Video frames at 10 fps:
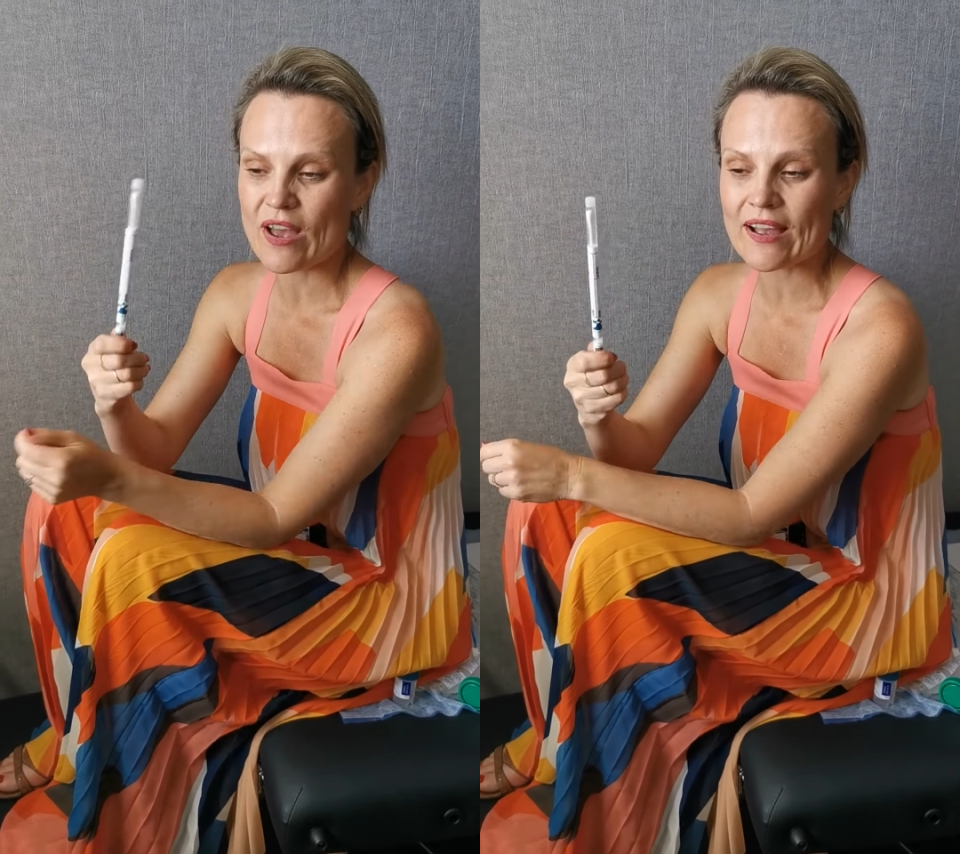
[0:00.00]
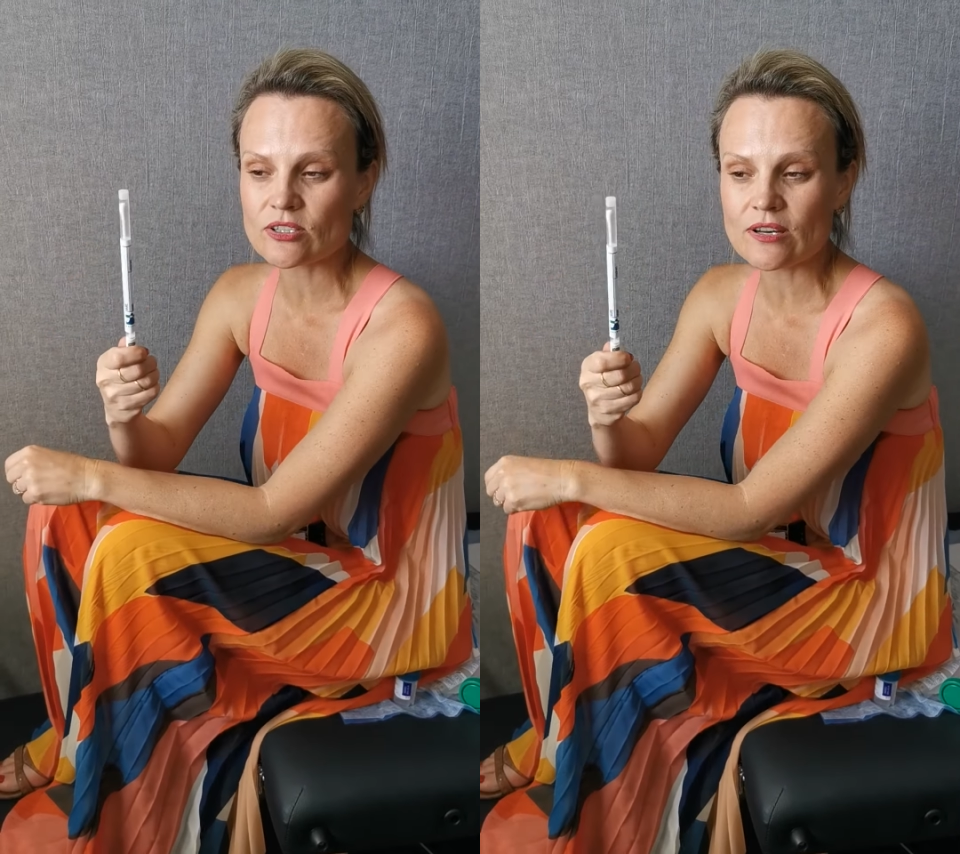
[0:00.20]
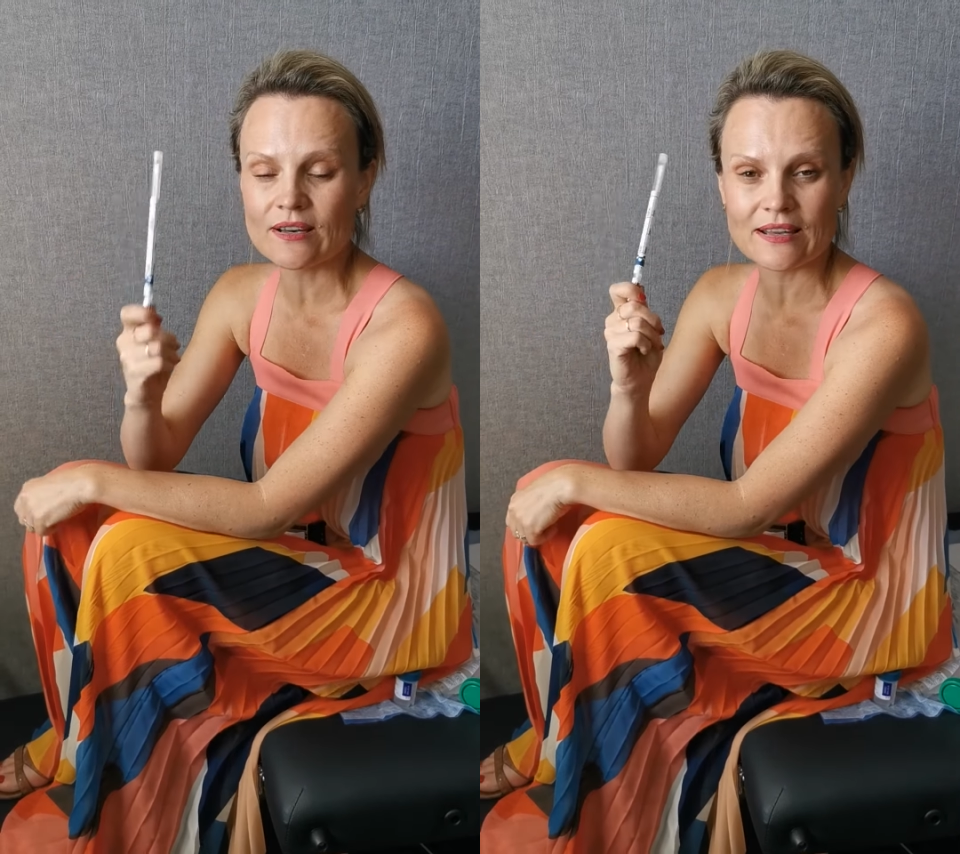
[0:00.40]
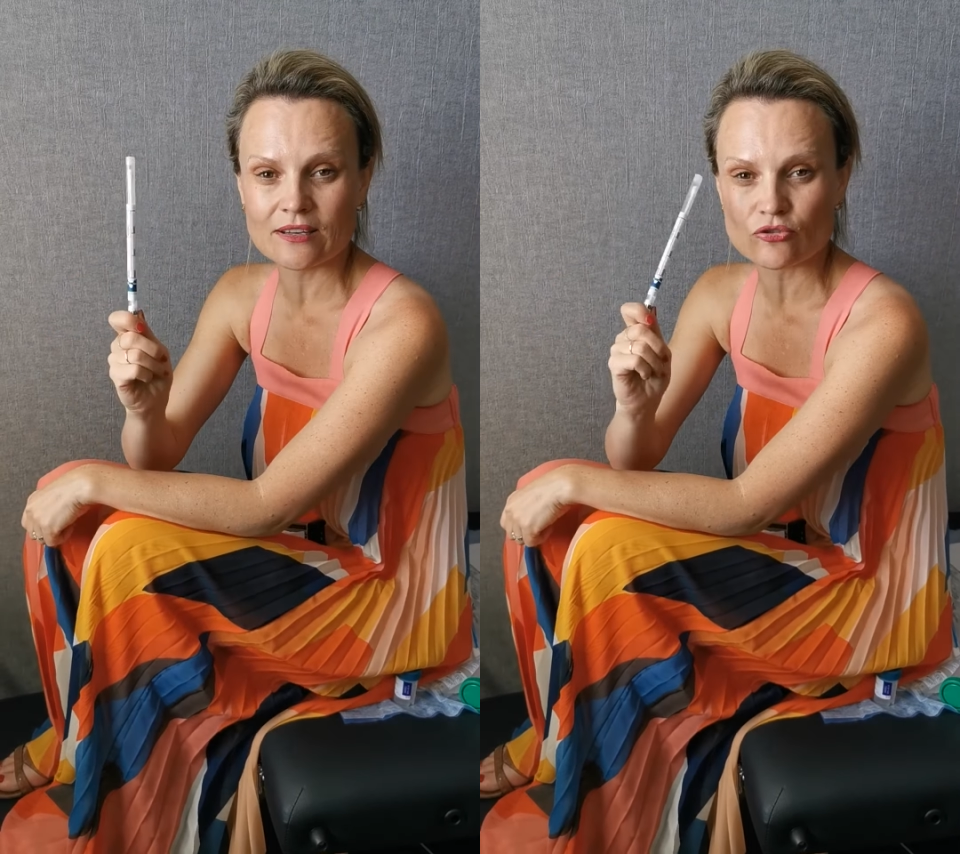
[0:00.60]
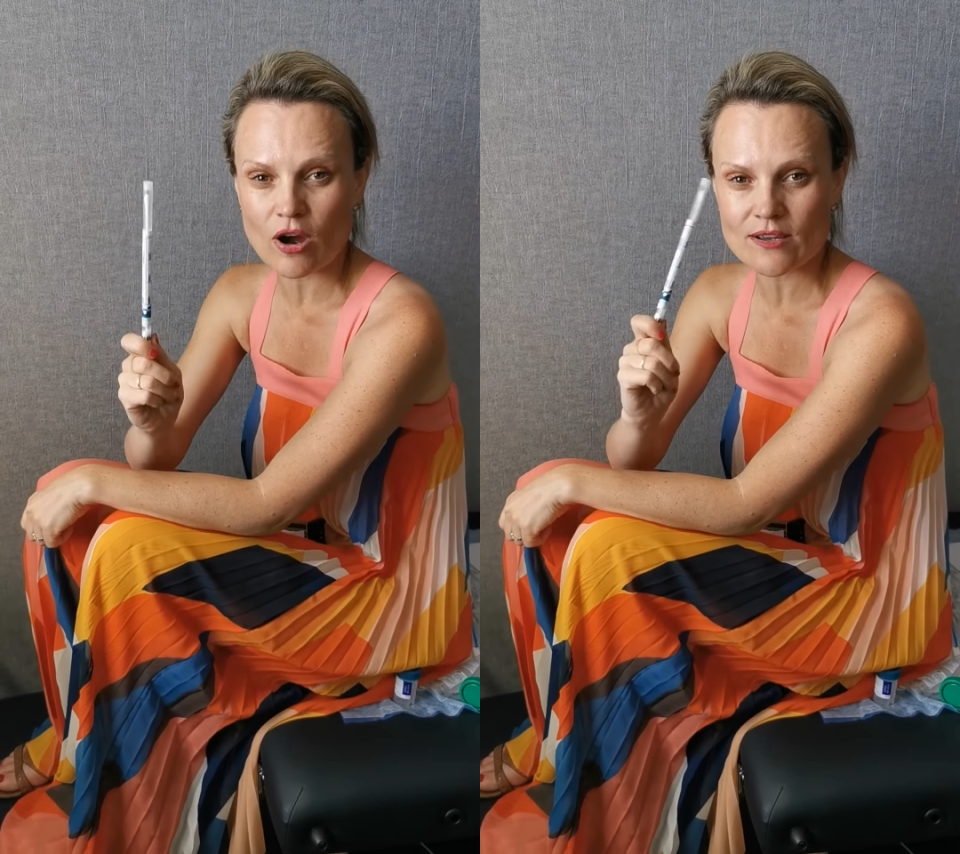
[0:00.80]
you actually need
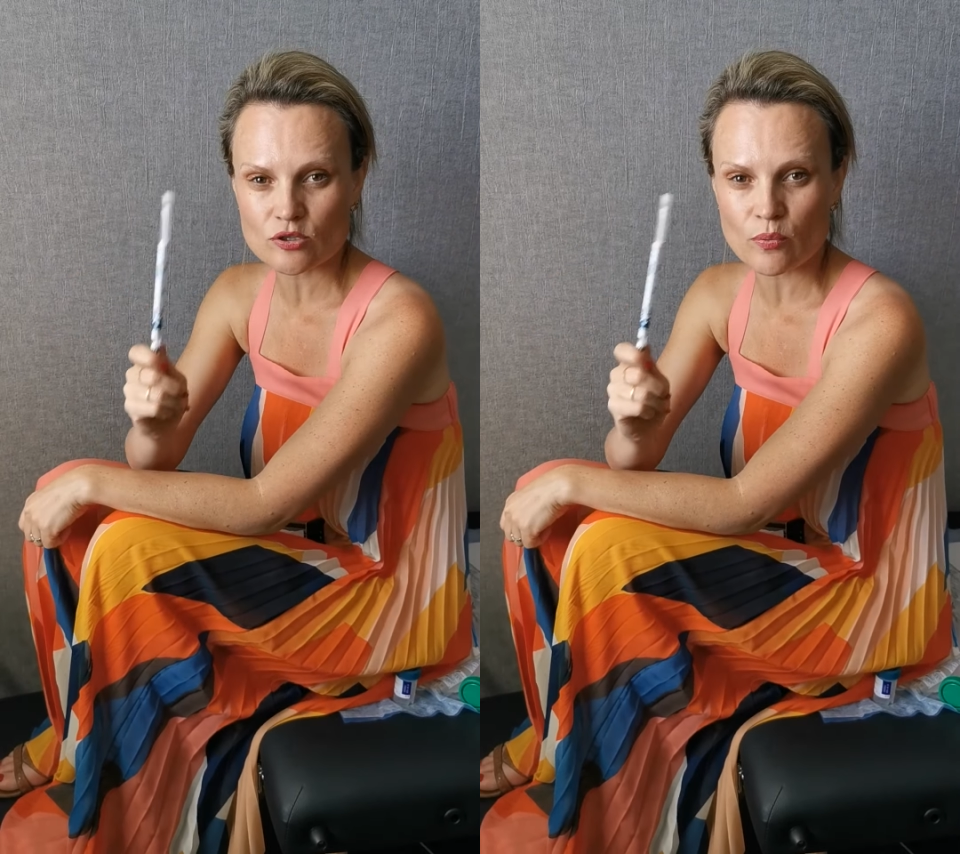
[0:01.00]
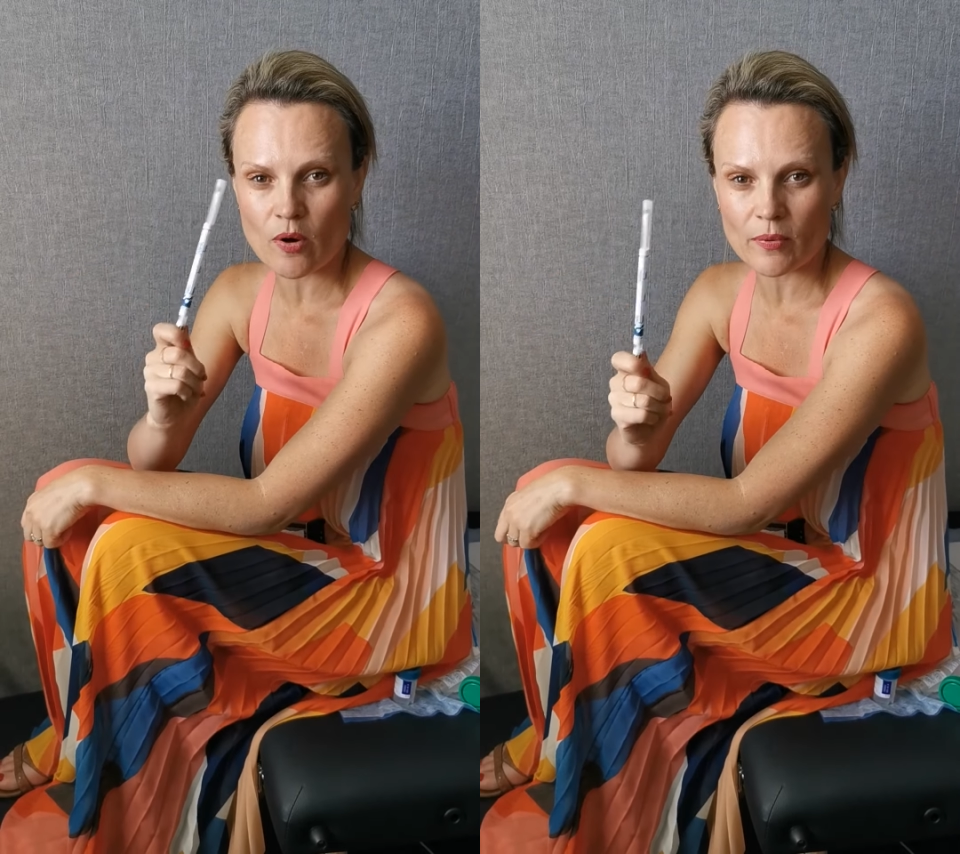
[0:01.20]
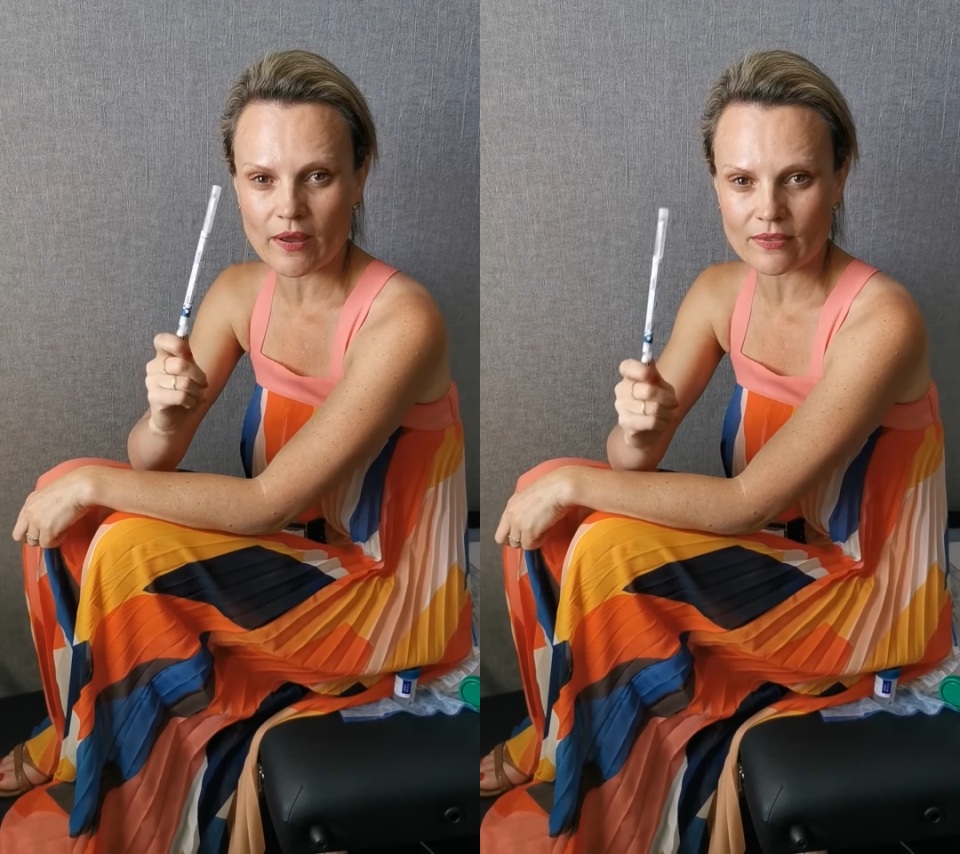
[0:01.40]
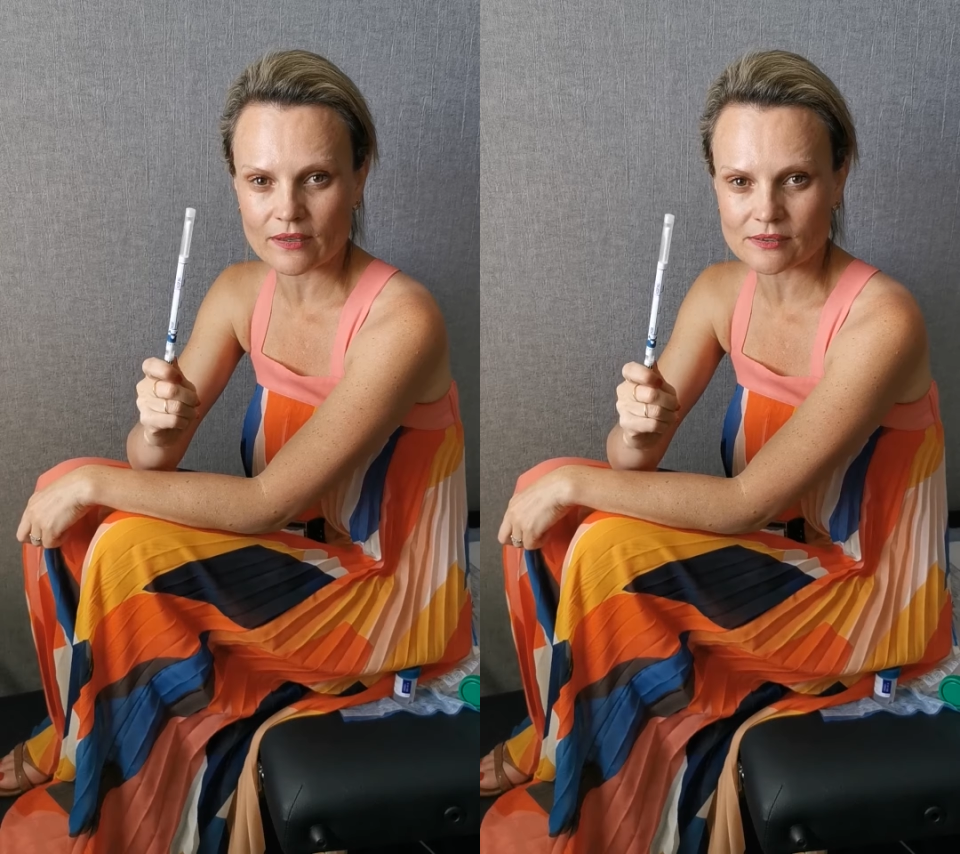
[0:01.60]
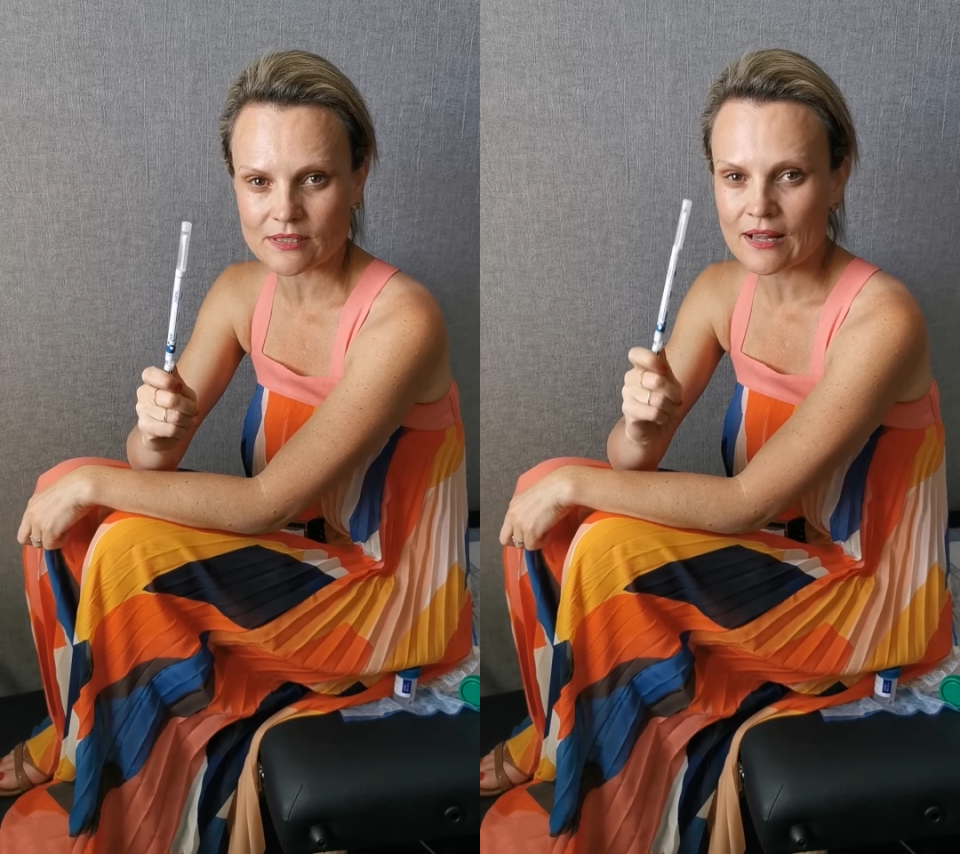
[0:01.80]
a dry swab like
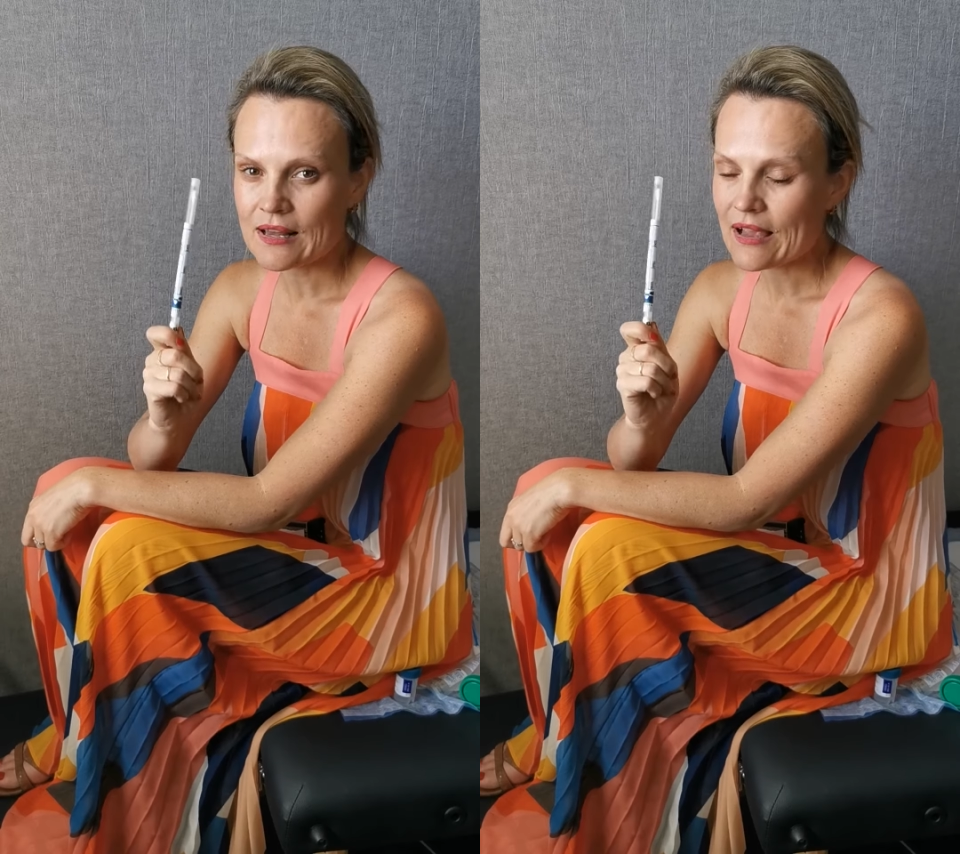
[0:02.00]
this.